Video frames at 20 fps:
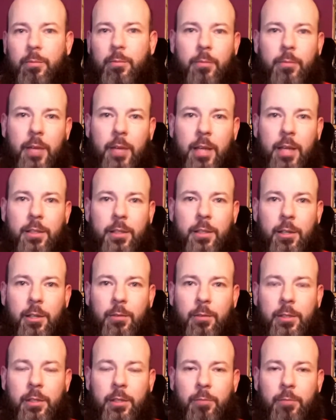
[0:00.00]
Anthony
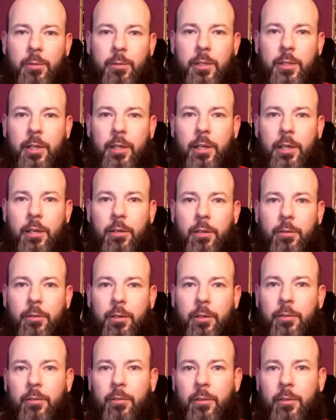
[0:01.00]
obviously Runeslinger,
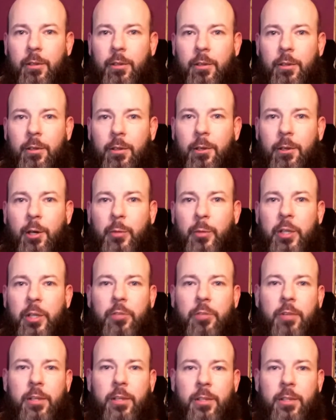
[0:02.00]
and I'd be
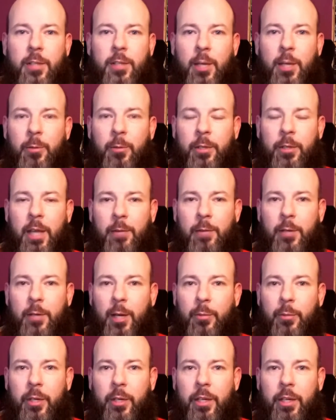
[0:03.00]
intrigued to see what Dave
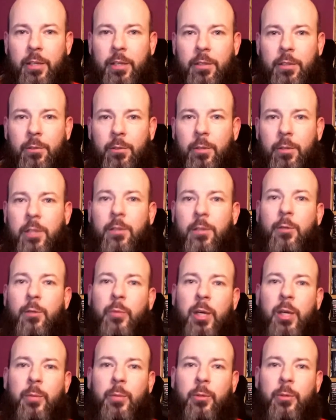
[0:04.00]
Chapman is and all these other
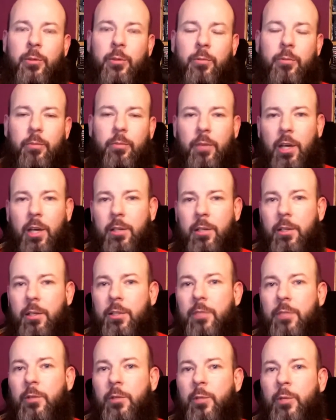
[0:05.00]
people. And there's lots
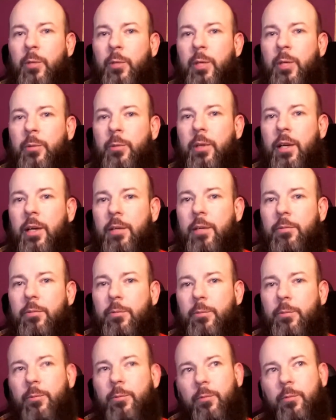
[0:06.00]
of other people that I've
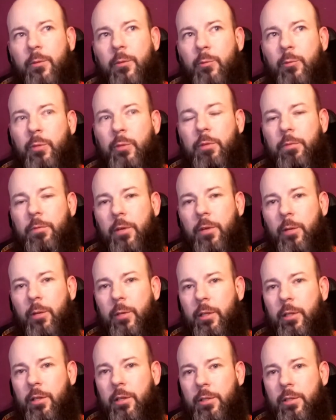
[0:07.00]
been
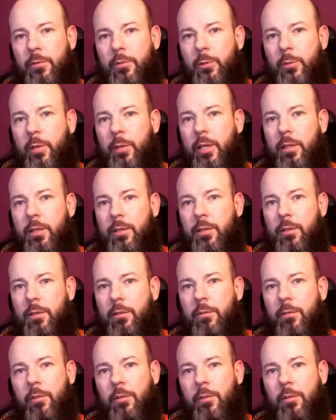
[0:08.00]
following lots of tweets and